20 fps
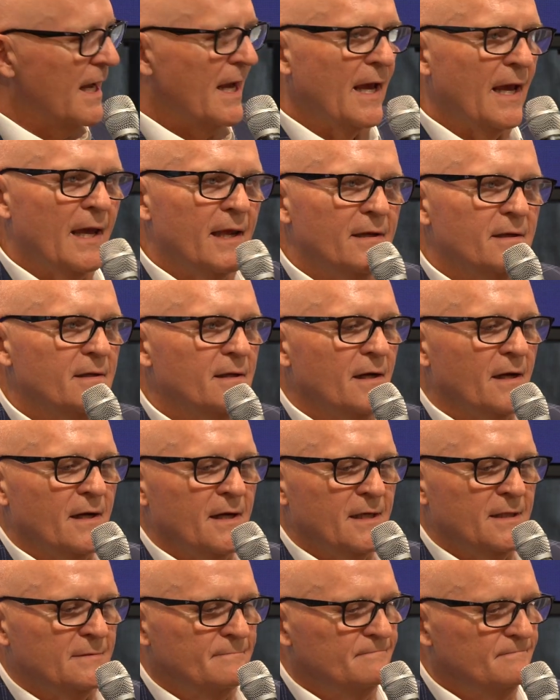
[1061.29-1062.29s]
and
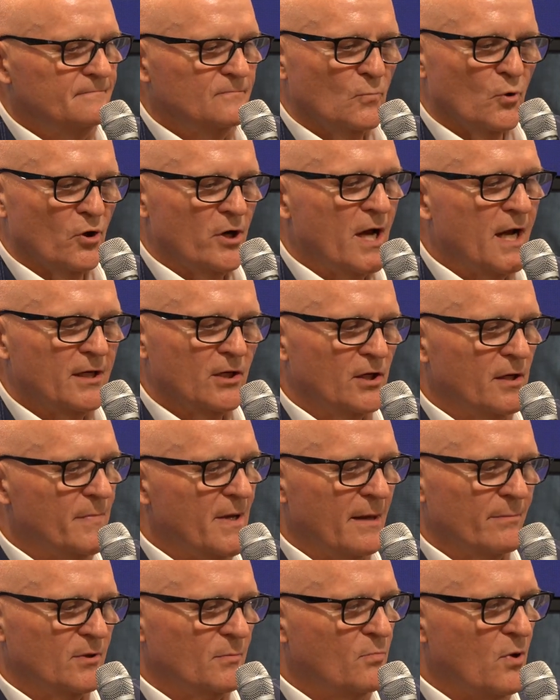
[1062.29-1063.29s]
we're not going to
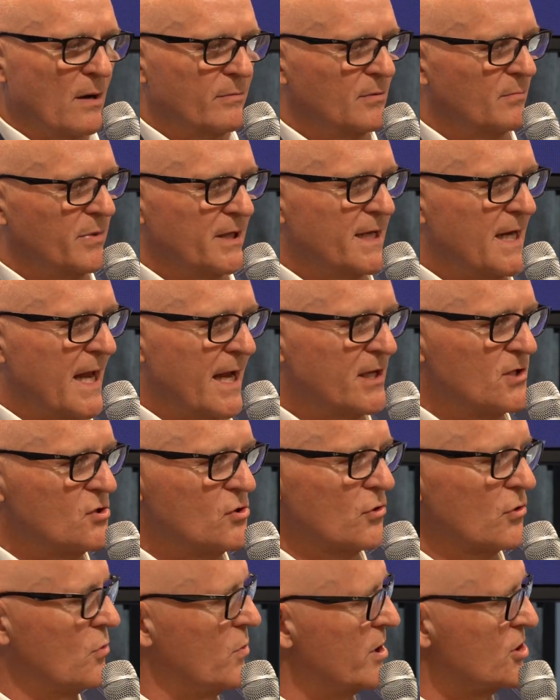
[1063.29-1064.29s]
be able probably to
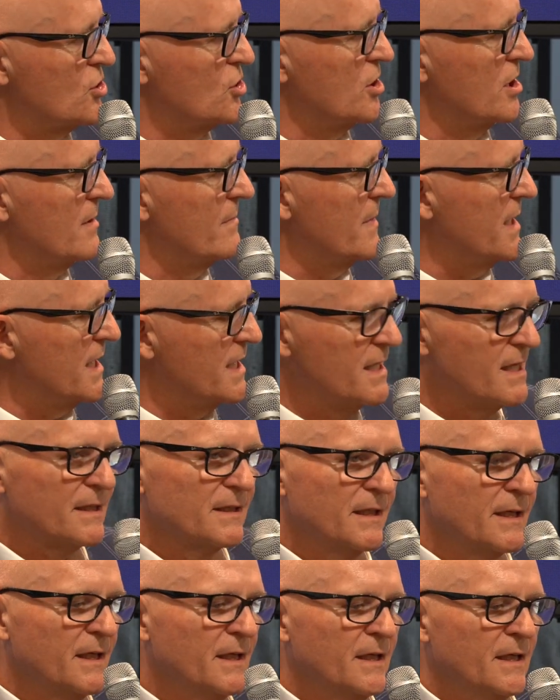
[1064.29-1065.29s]
answer your question
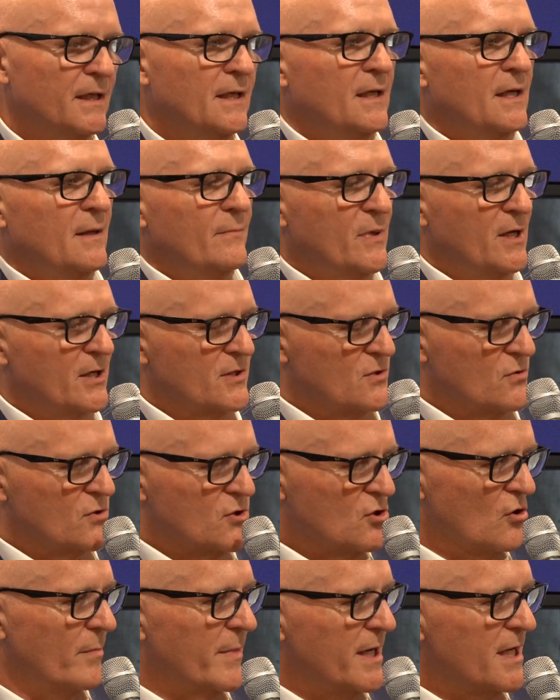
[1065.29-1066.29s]
immediately because
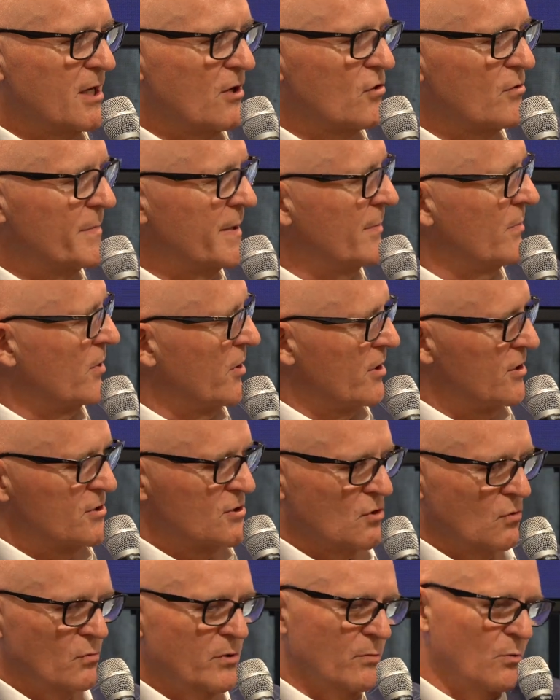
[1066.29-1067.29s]
there's so many other people there.
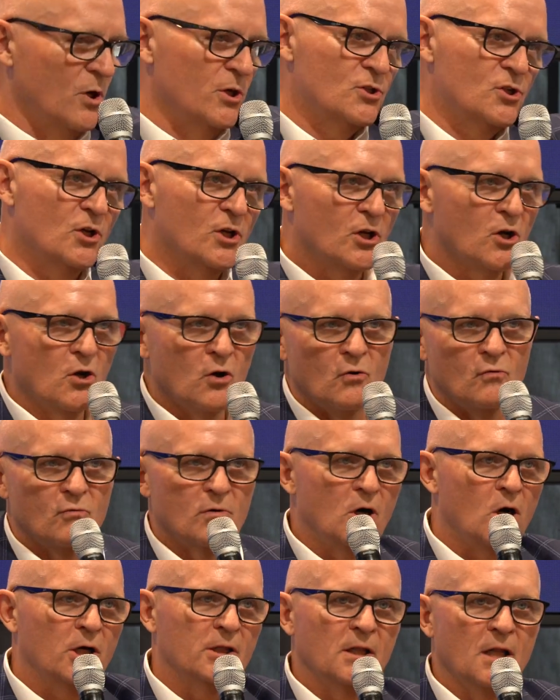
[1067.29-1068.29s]
So we want you to go
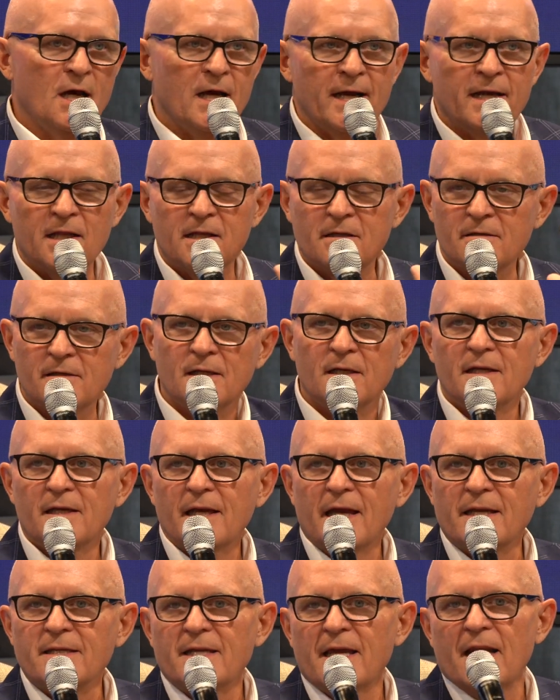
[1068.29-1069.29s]
online
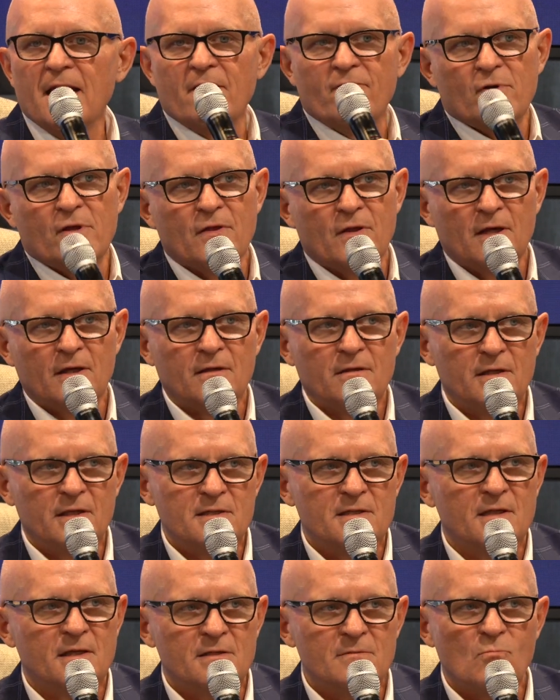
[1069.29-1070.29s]
and get everything.
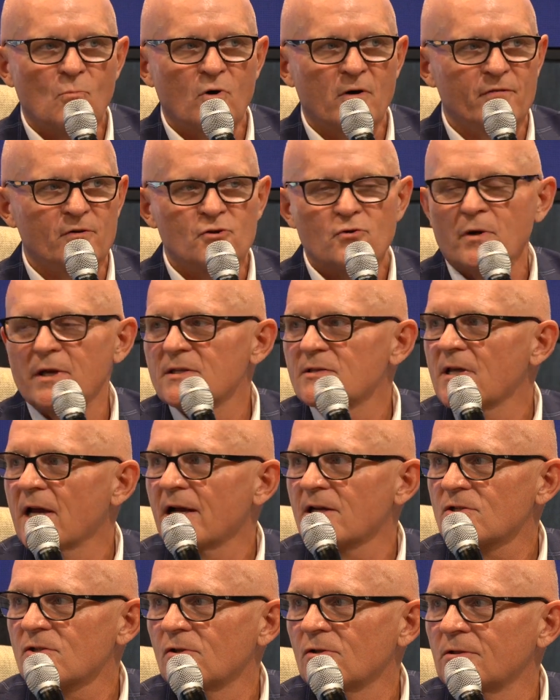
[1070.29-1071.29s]
It's more of a
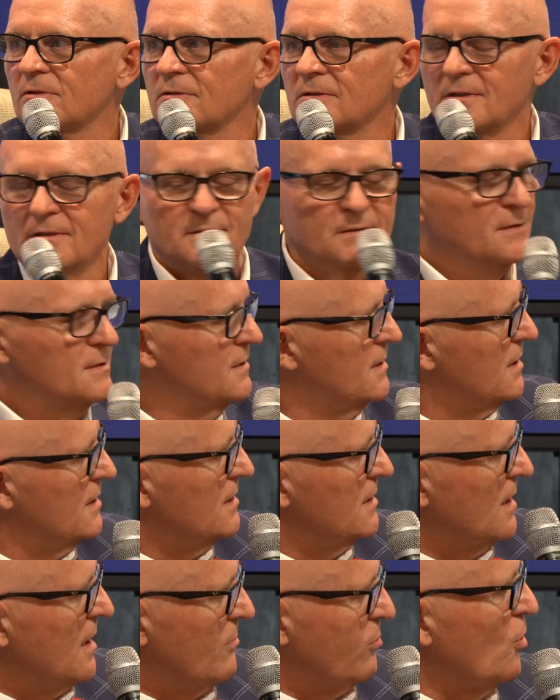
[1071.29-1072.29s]
transactional
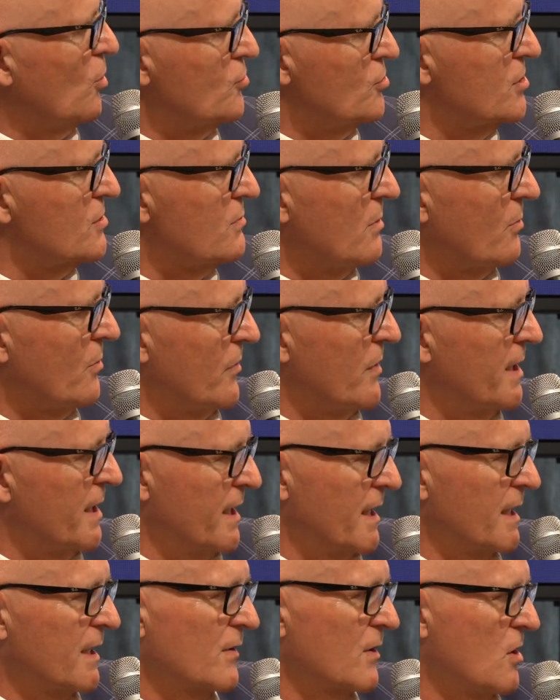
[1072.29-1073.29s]
approach is what we're
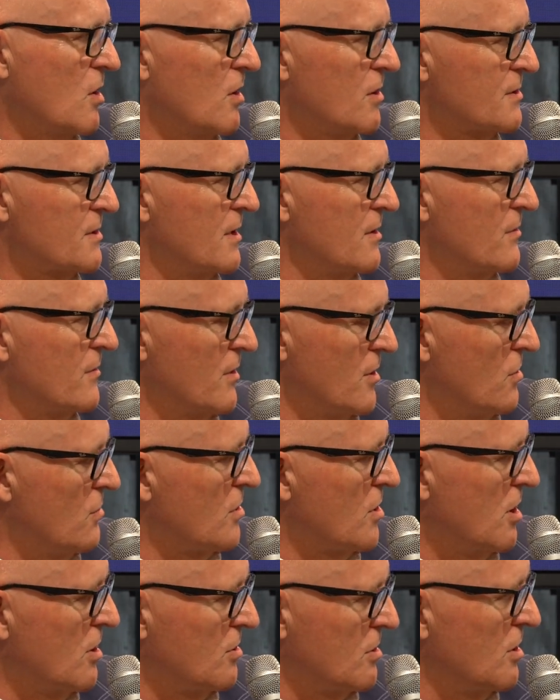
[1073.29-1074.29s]
thinking in the call center, the
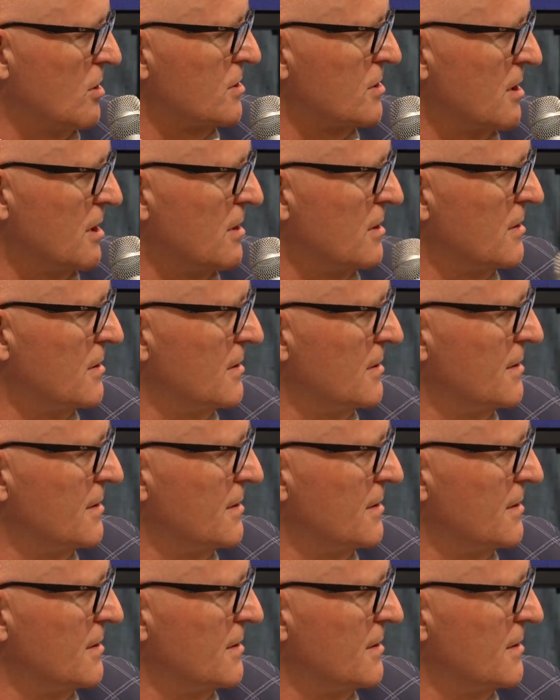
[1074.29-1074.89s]
no-call call center.